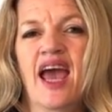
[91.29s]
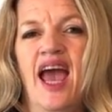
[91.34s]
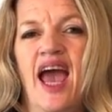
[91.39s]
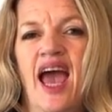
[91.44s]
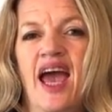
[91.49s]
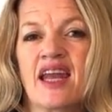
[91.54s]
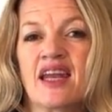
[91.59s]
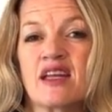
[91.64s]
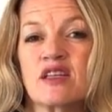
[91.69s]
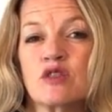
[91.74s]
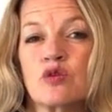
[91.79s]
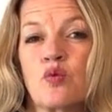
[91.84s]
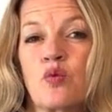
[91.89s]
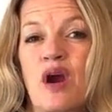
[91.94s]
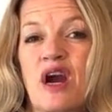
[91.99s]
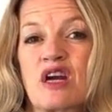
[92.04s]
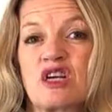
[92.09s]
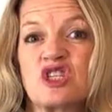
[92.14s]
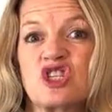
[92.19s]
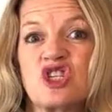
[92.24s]
and it's
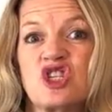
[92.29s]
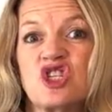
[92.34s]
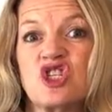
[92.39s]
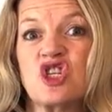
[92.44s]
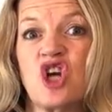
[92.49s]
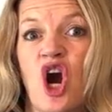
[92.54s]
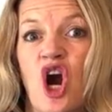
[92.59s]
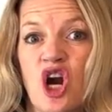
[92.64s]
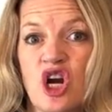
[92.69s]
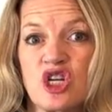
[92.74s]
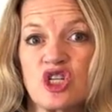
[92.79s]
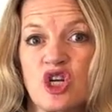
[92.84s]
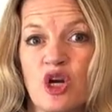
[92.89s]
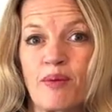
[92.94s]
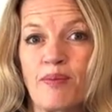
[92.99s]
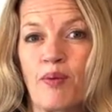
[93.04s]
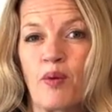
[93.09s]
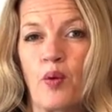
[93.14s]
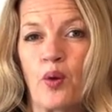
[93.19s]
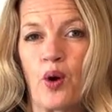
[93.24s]
where stars
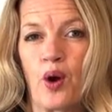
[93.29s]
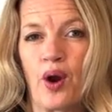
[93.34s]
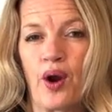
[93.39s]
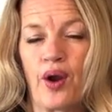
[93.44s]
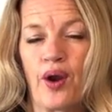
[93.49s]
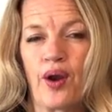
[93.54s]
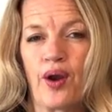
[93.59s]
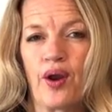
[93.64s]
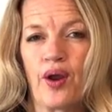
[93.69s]
are born.